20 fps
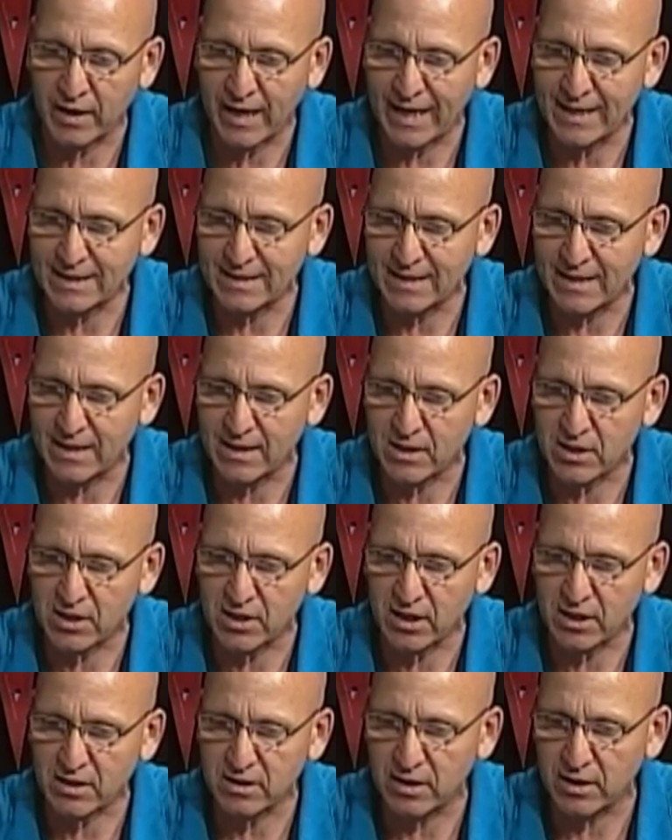
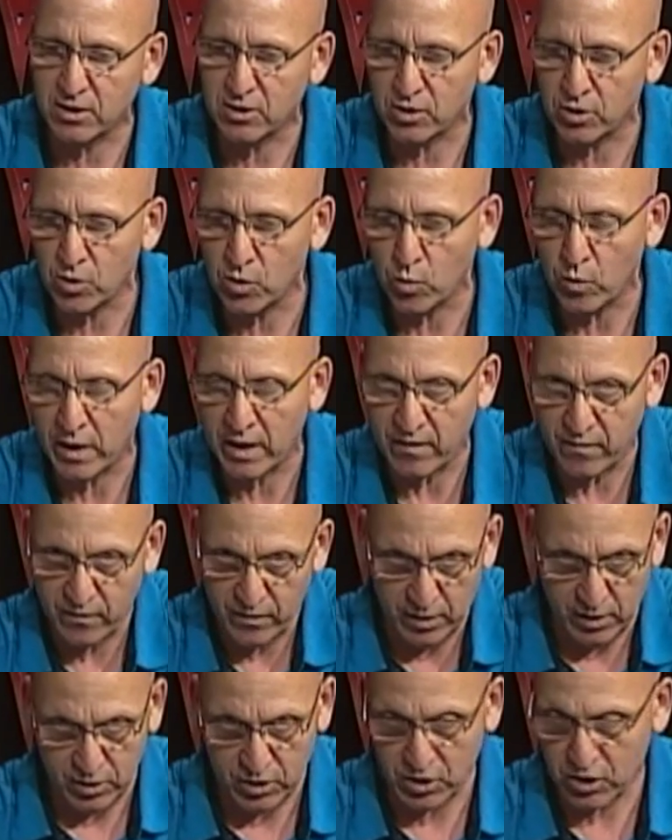1962 when he
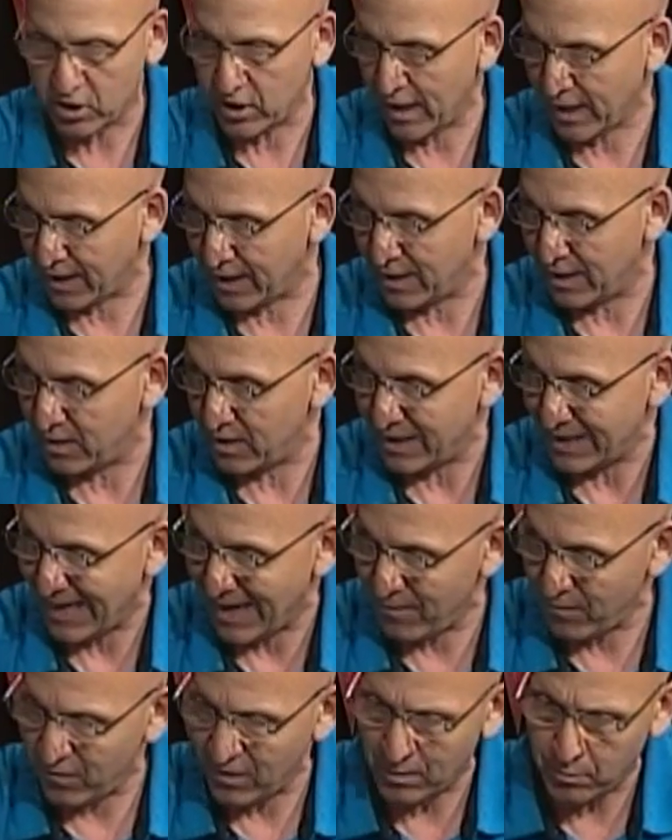finished second in the
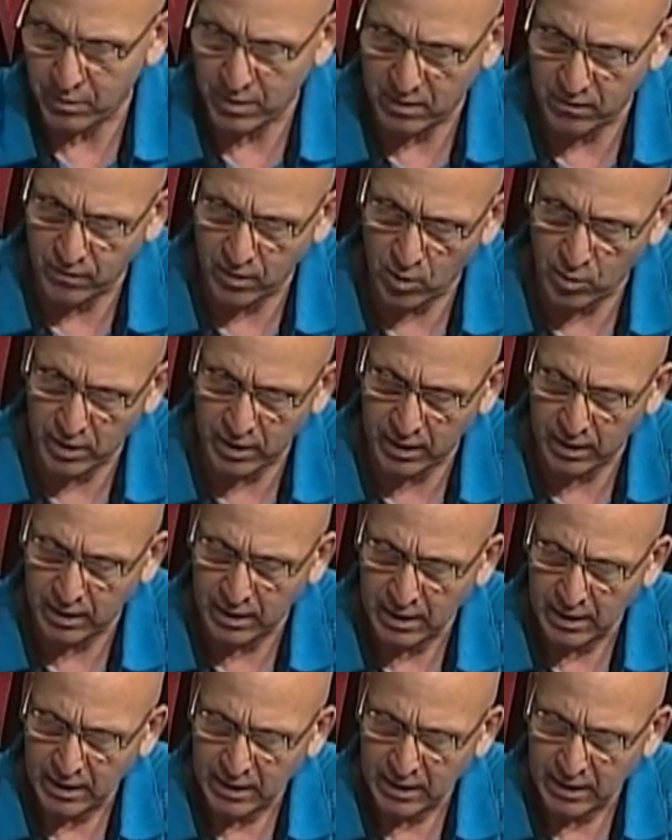MVP voting